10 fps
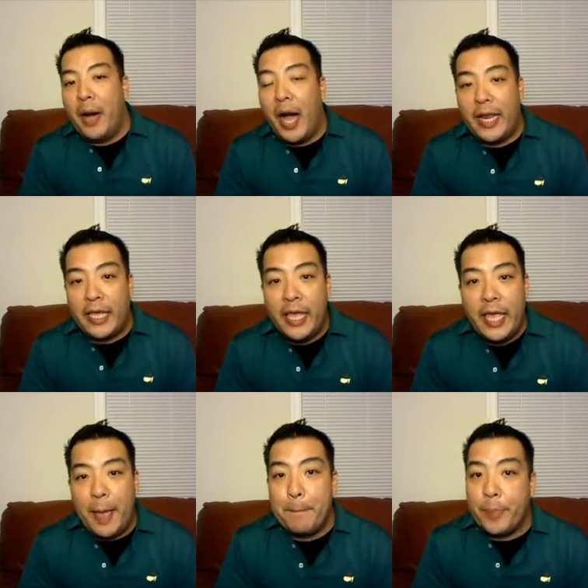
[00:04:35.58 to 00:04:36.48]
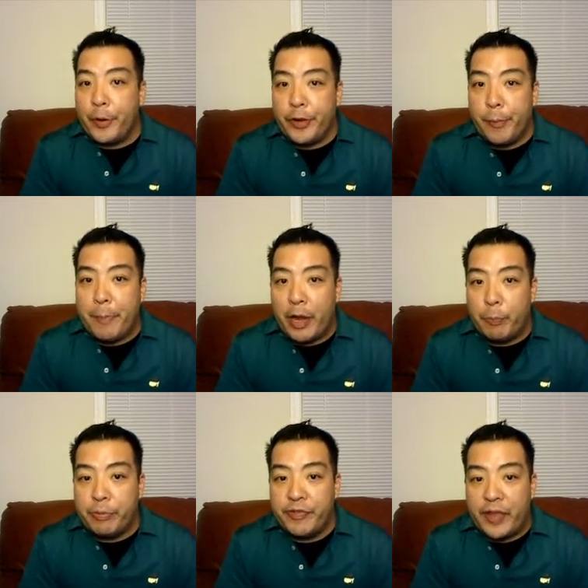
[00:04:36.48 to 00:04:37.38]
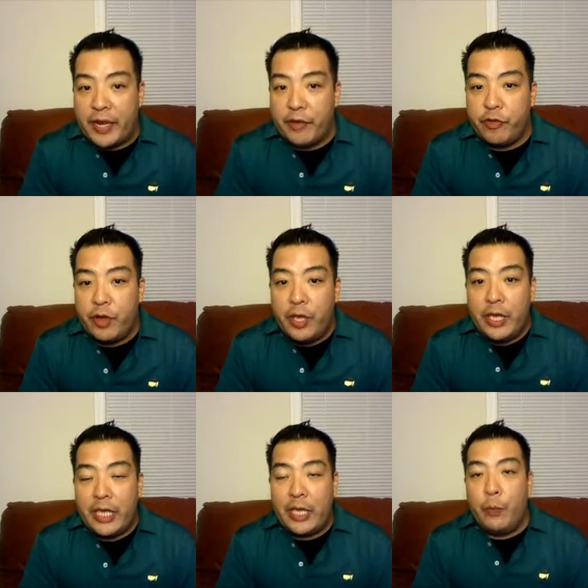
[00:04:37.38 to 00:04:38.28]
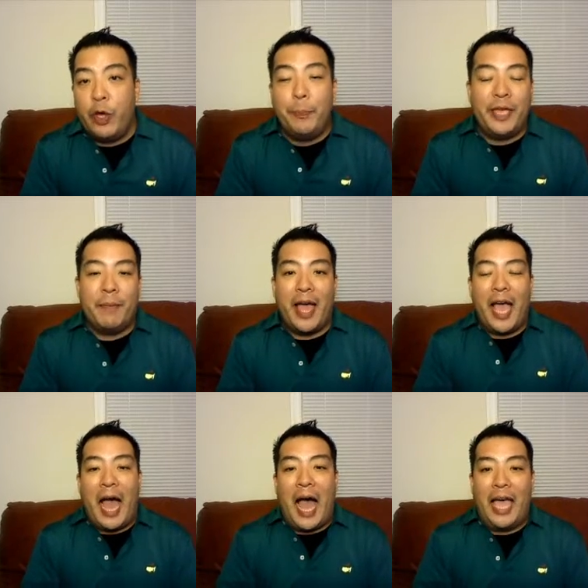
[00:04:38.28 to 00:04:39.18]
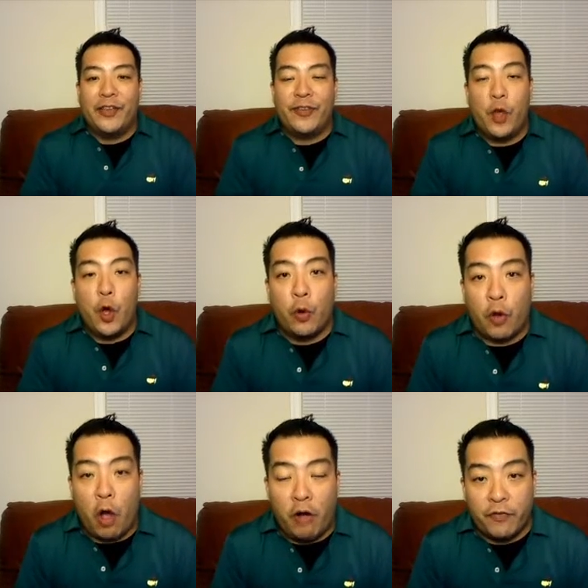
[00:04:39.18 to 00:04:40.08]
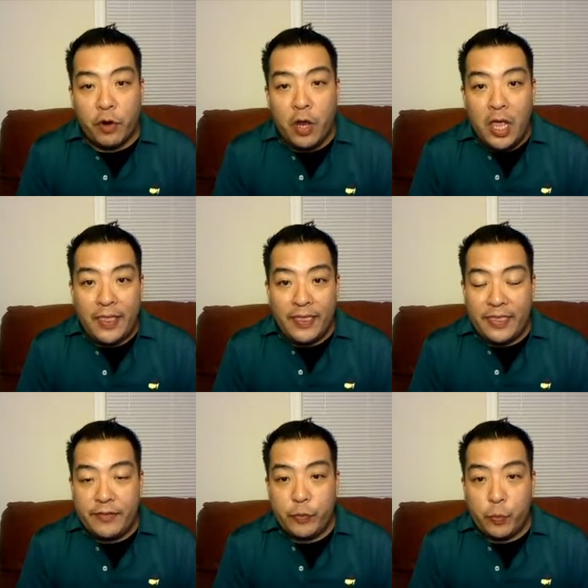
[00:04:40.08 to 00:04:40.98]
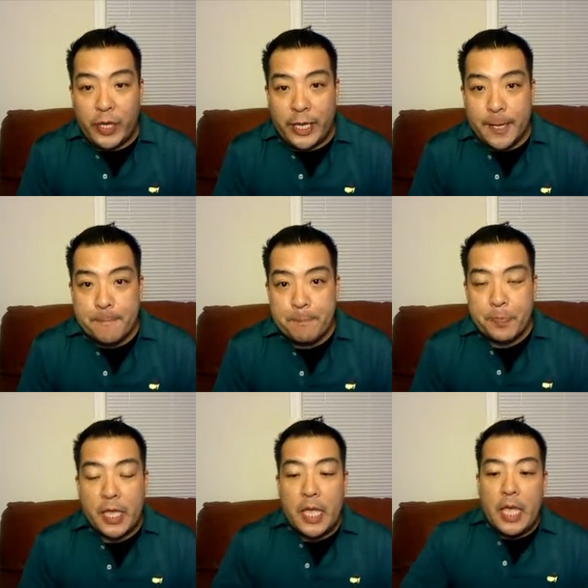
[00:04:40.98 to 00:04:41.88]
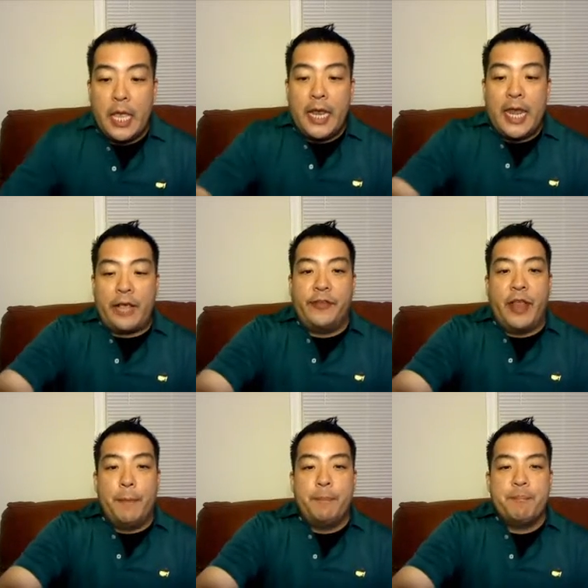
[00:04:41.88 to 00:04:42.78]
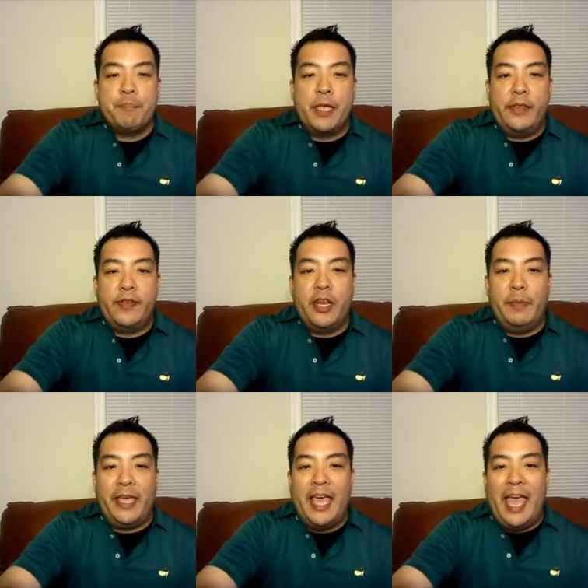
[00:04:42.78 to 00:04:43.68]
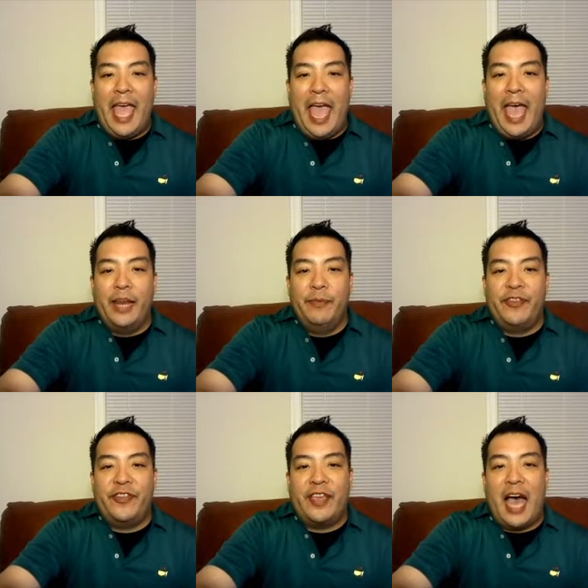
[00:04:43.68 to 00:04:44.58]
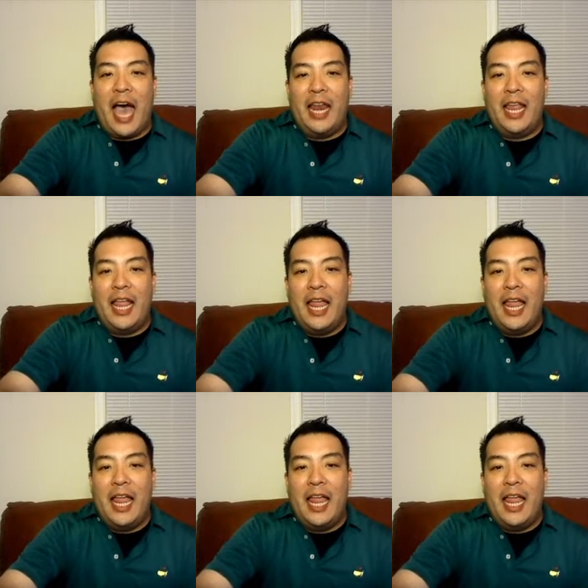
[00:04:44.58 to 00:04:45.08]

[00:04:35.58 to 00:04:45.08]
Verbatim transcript: putting, and birdie or better percentage. He will be my highest owned golfer this week. Next up, it's going to be Adam Scott